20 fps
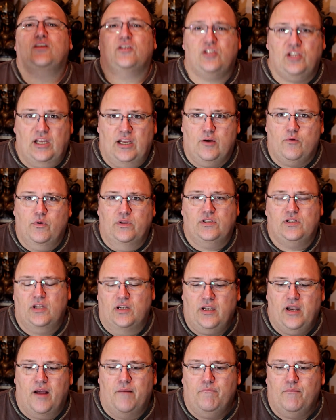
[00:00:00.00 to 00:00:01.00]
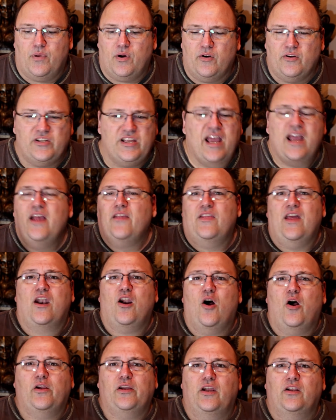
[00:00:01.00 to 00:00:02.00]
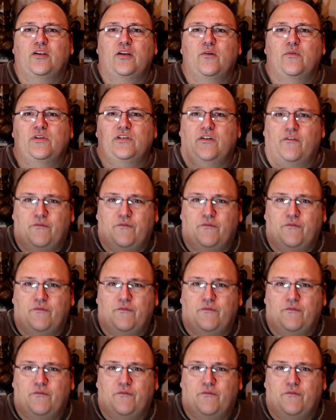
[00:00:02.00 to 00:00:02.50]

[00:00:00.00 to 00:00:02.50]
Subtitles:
a sequence of numbers. Then all you do is you